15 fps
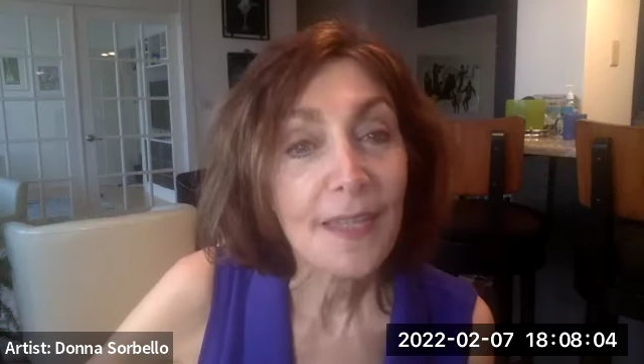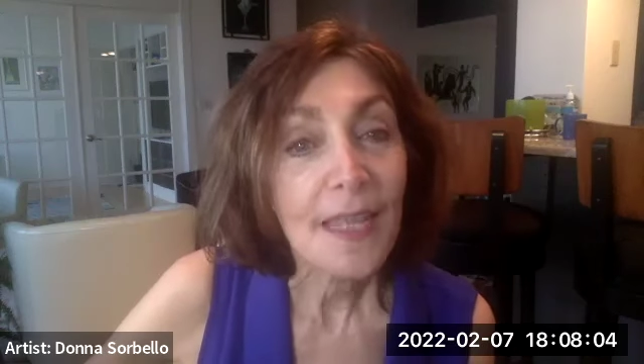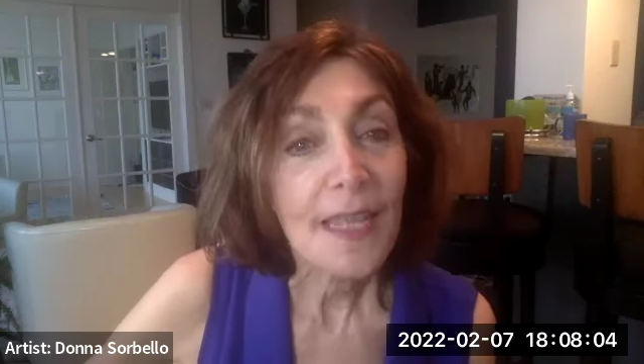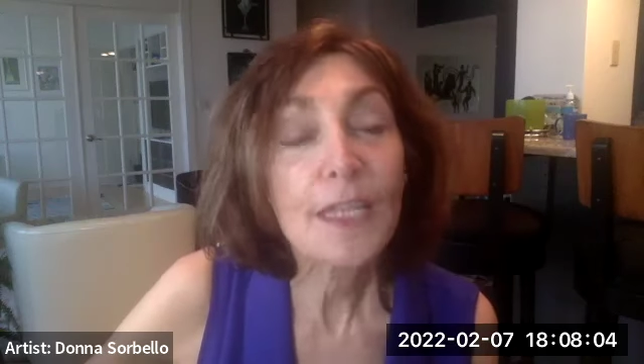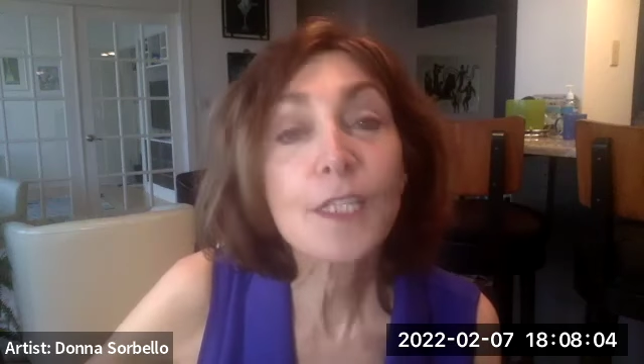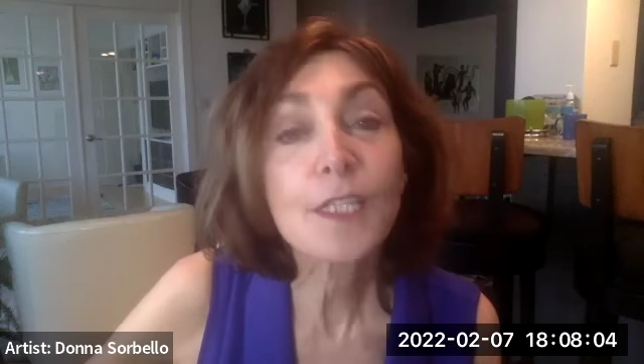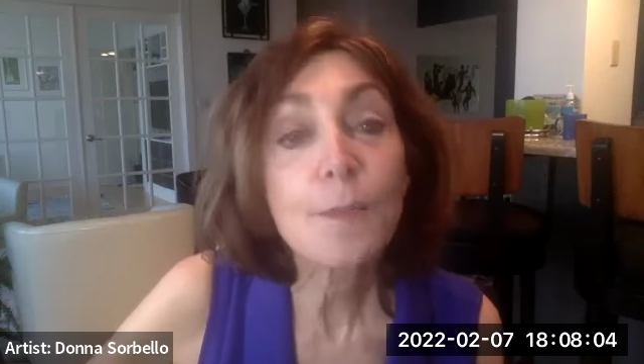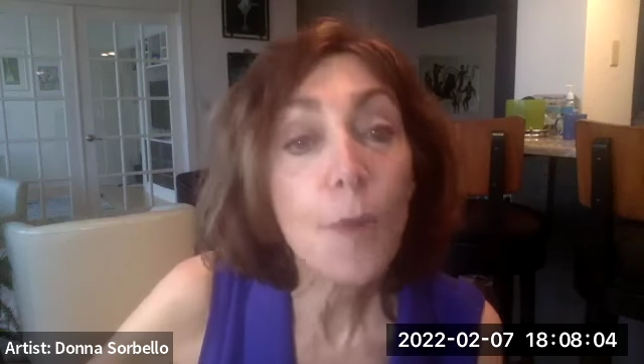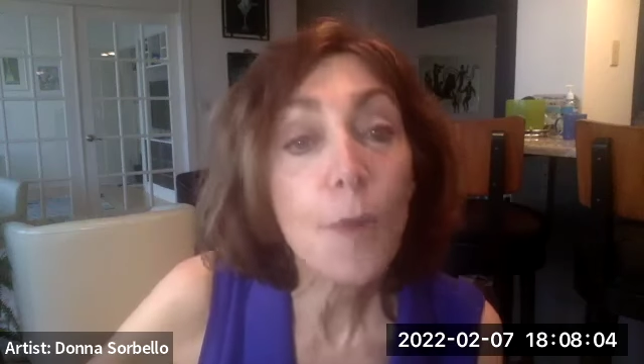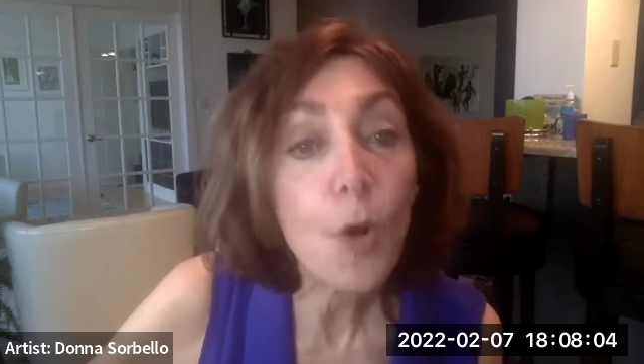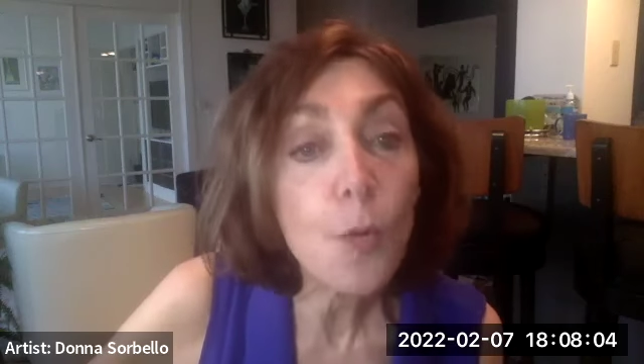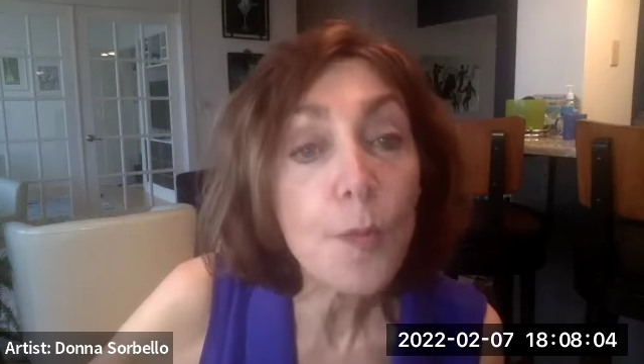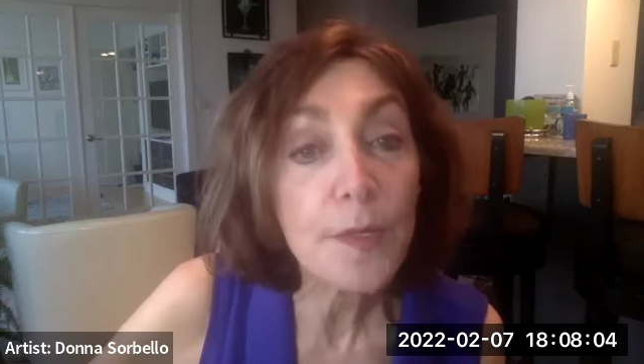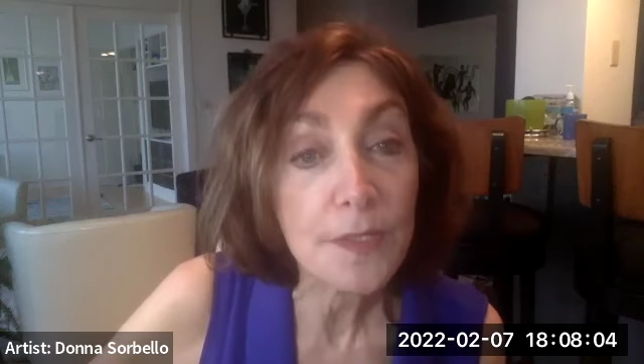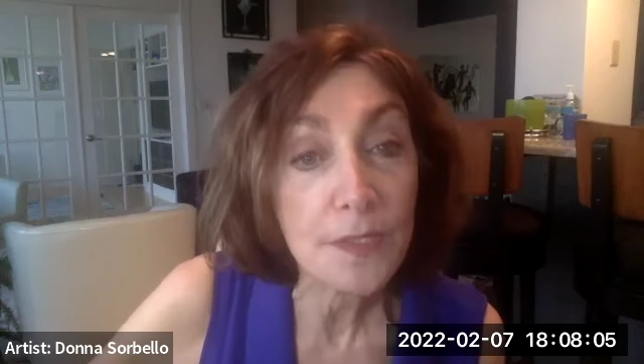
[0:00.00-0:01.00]
It's a
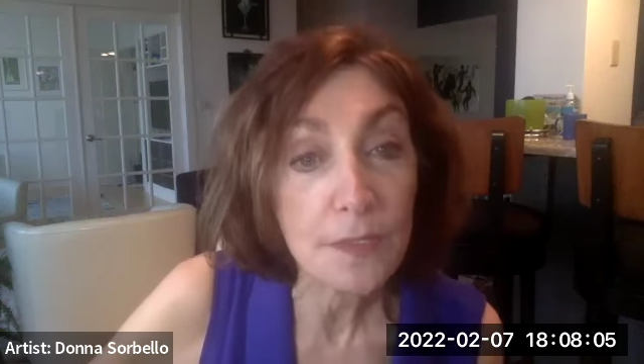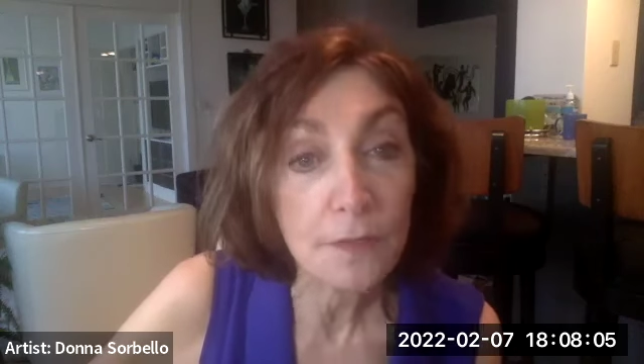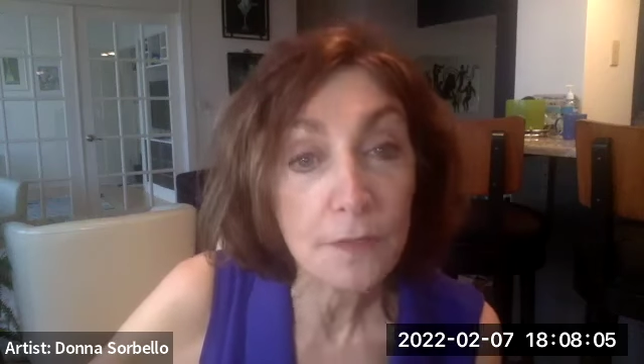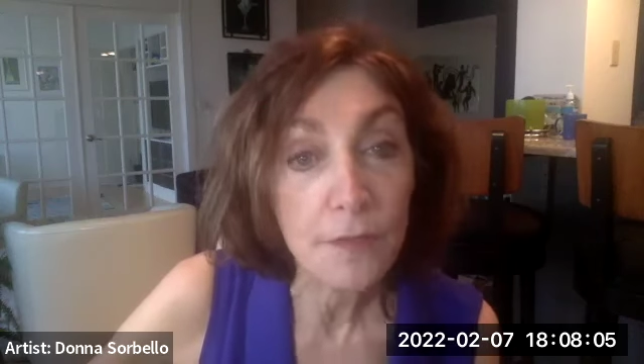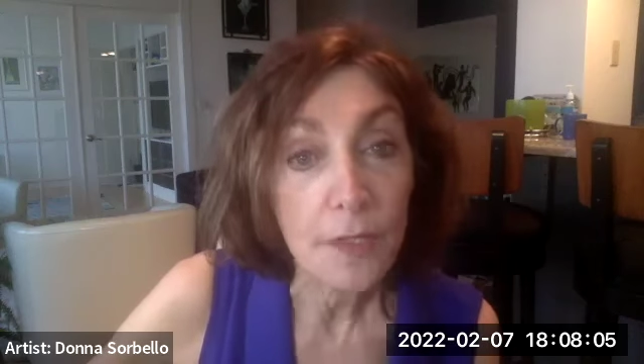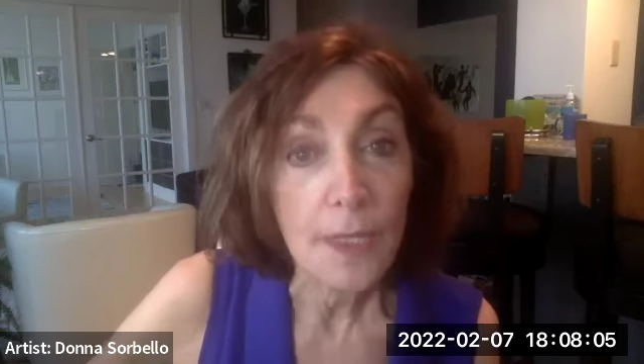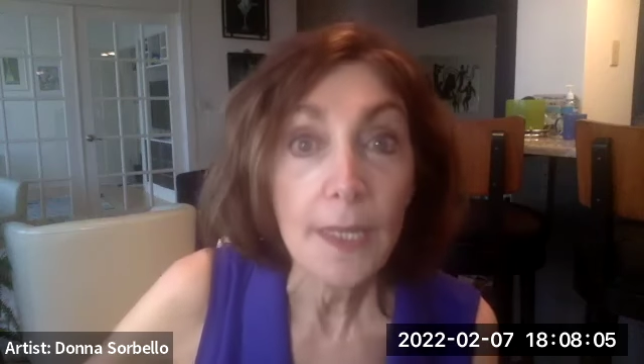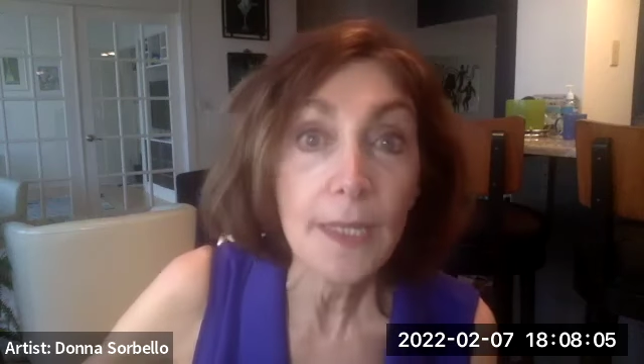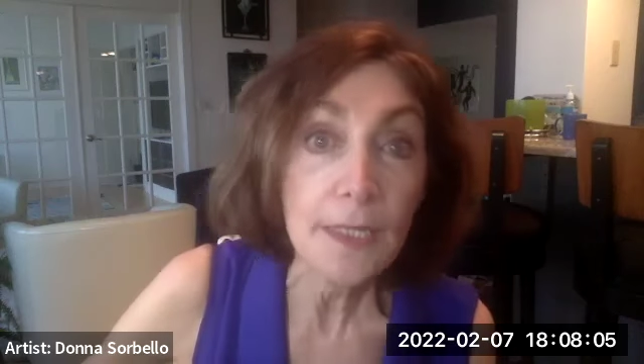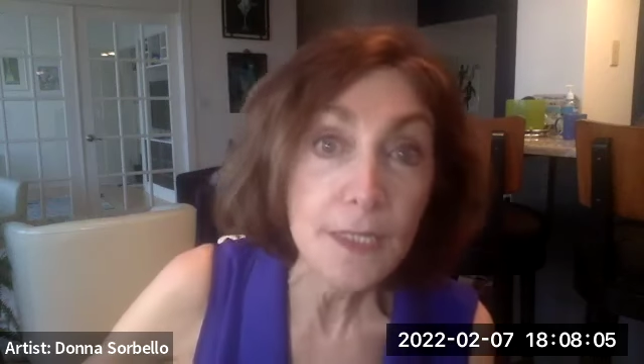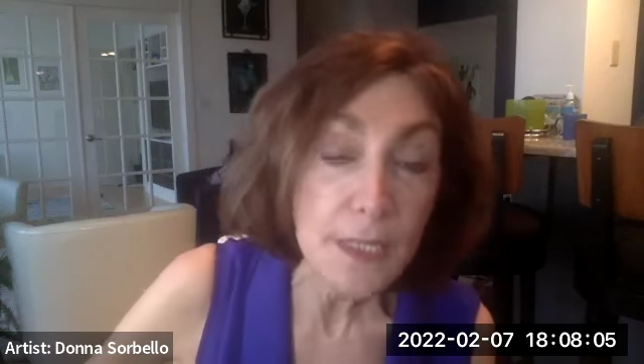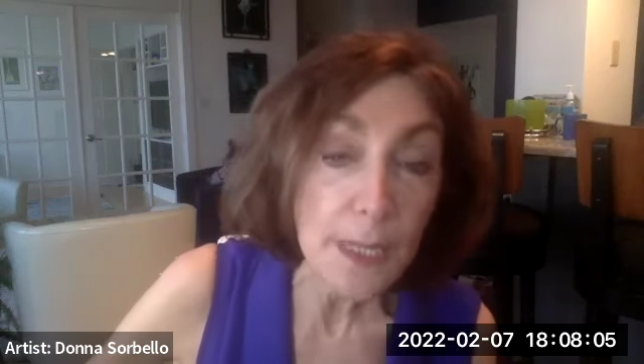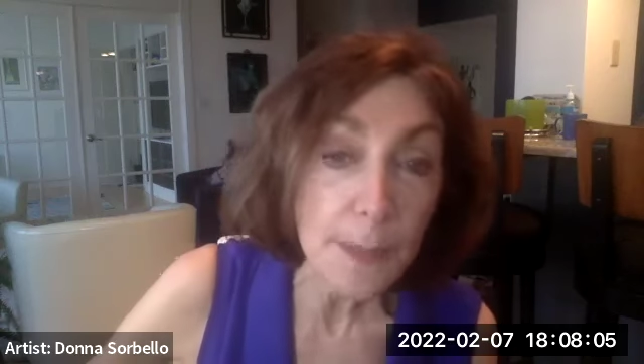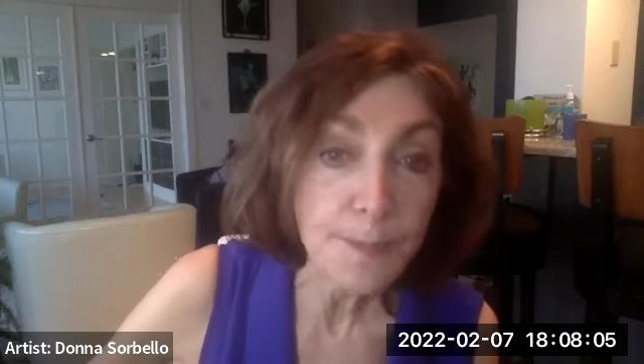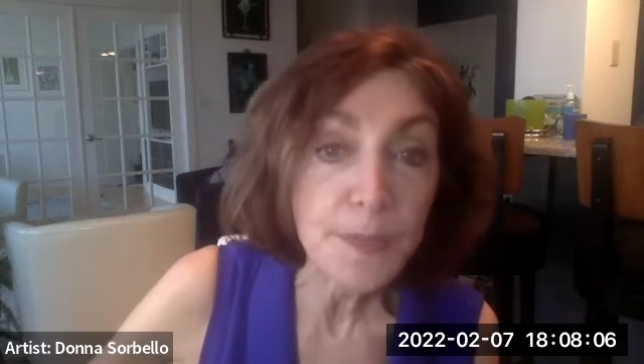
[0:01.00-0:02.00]
moment of
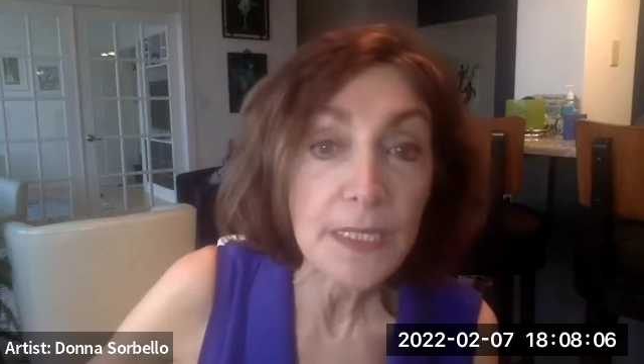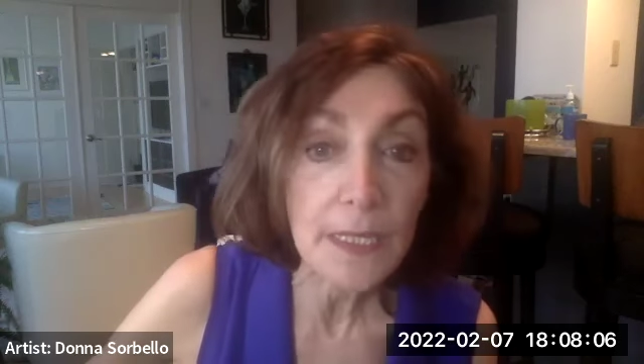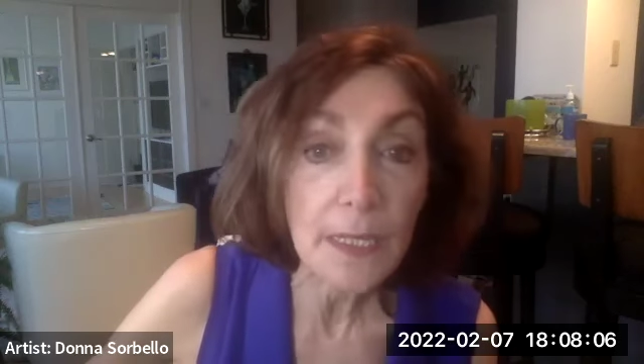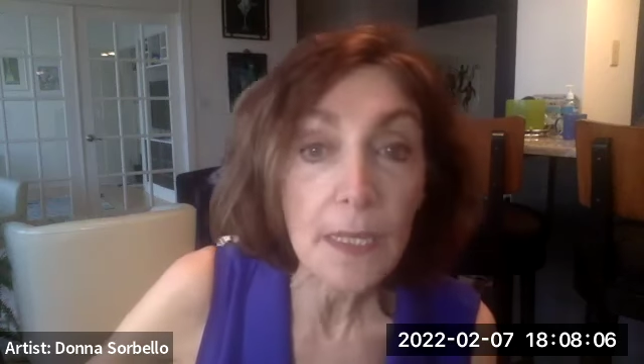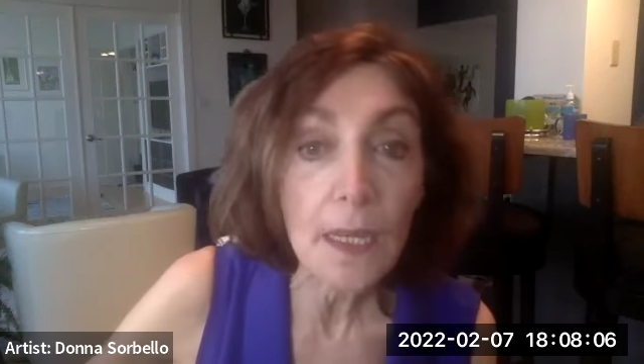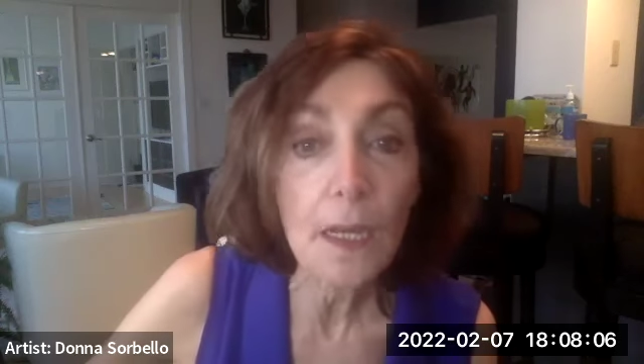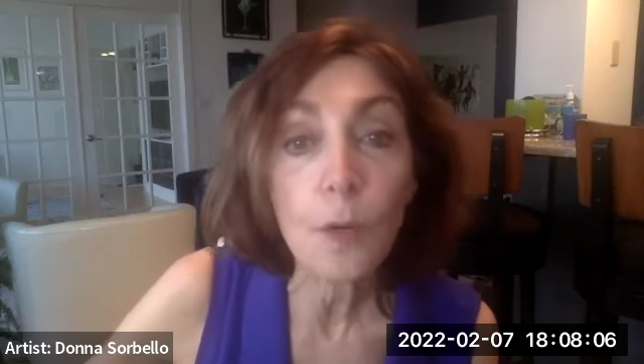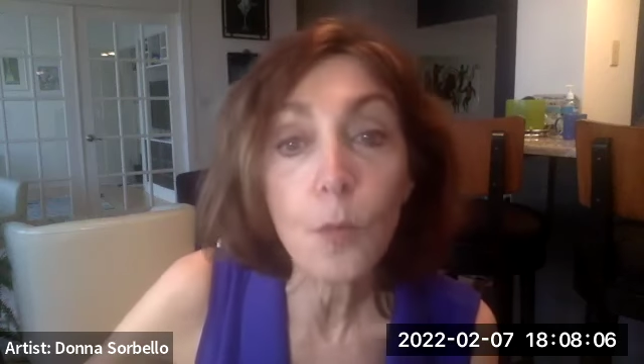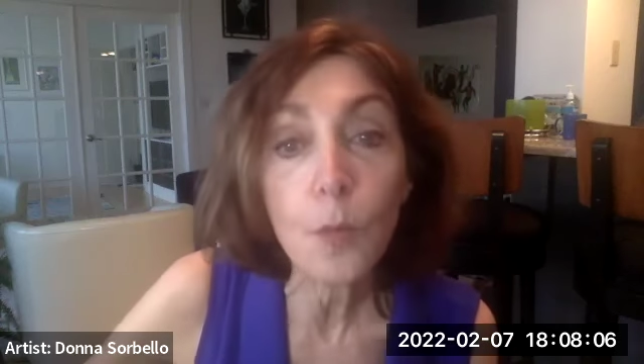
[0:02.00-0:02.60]
accepting how